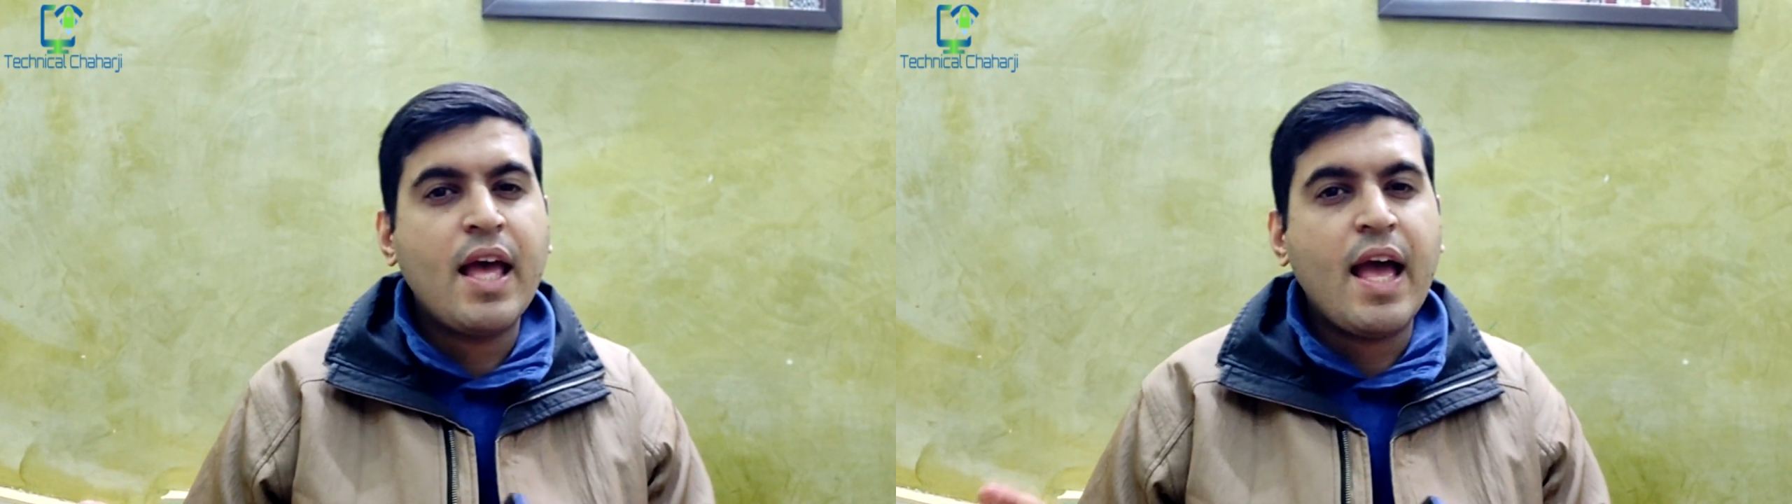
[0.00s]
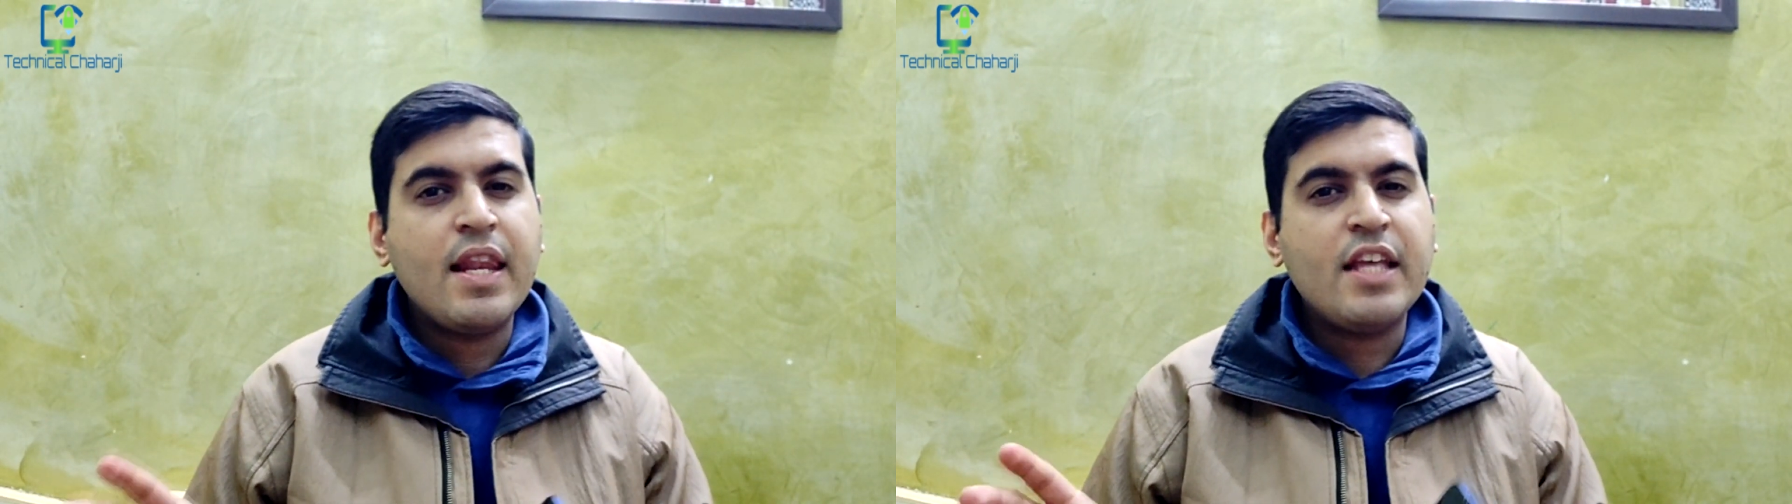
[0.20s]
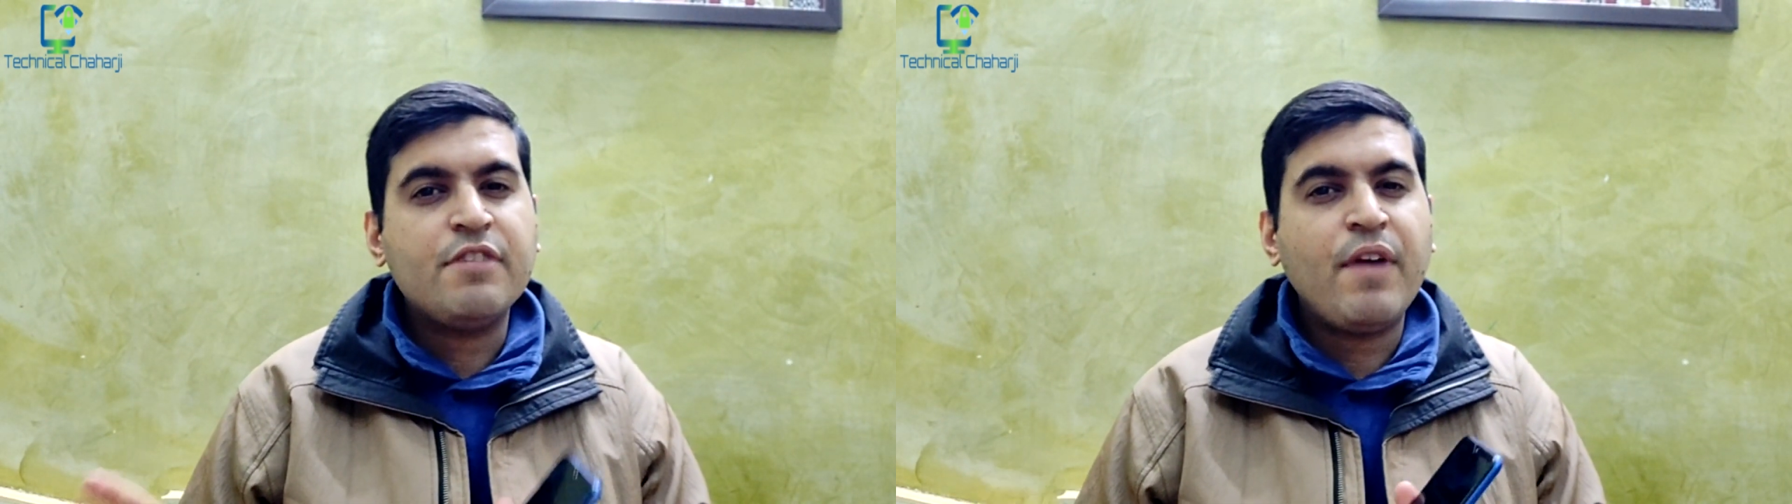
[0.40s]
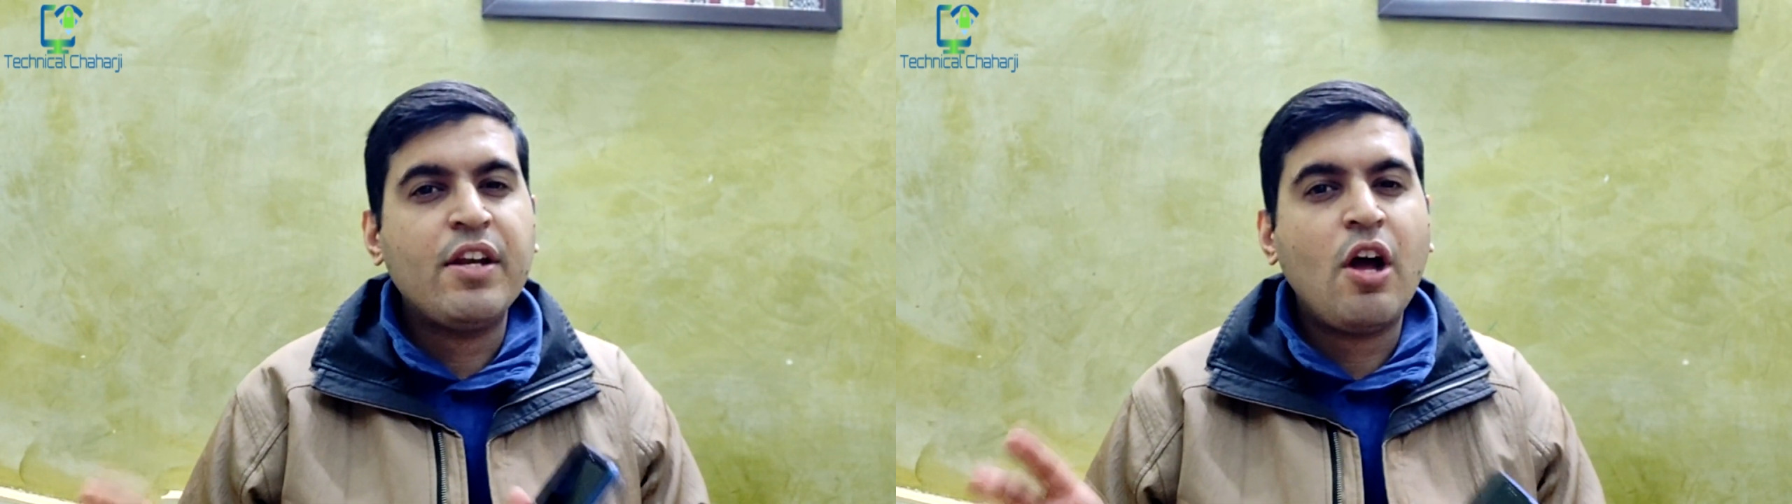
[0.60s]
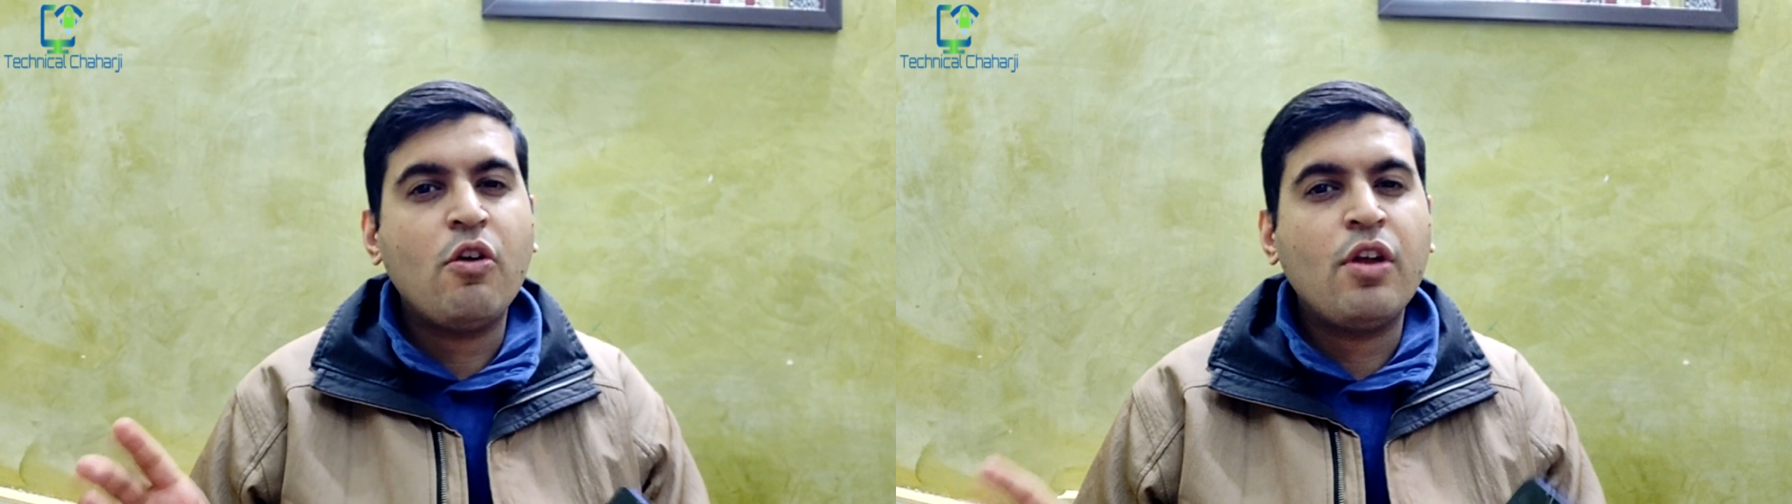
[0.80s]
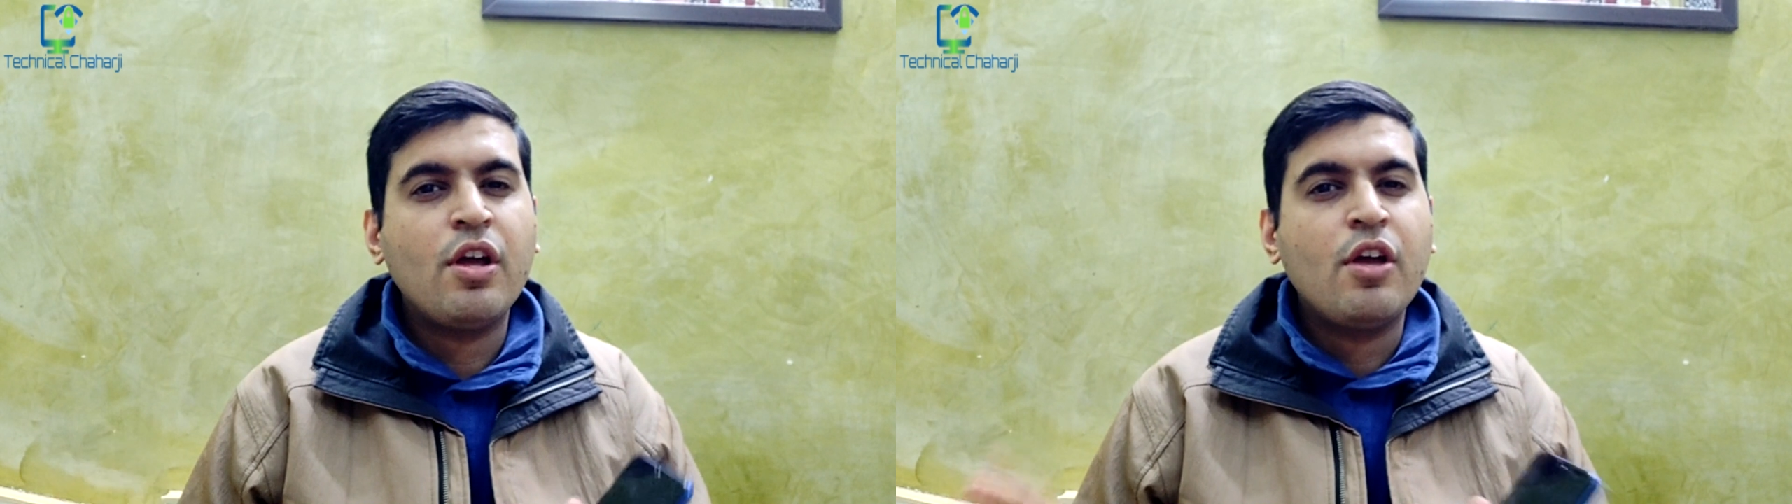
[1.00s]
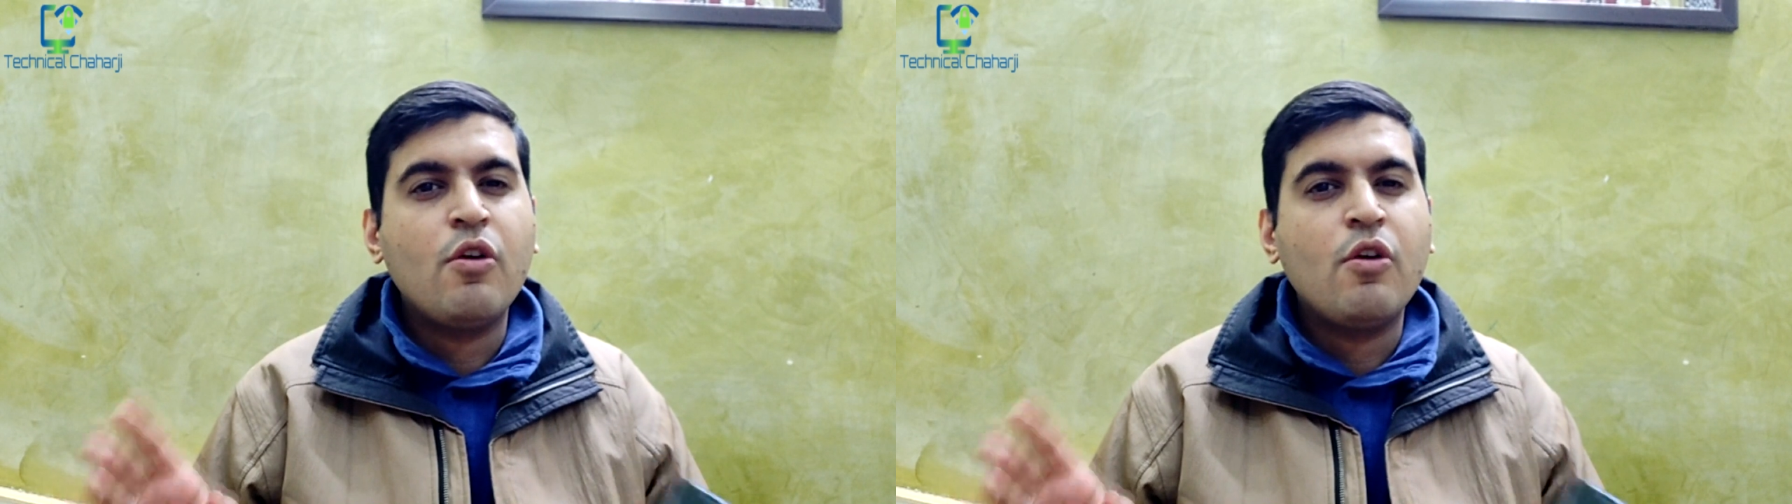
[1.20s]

and let's find out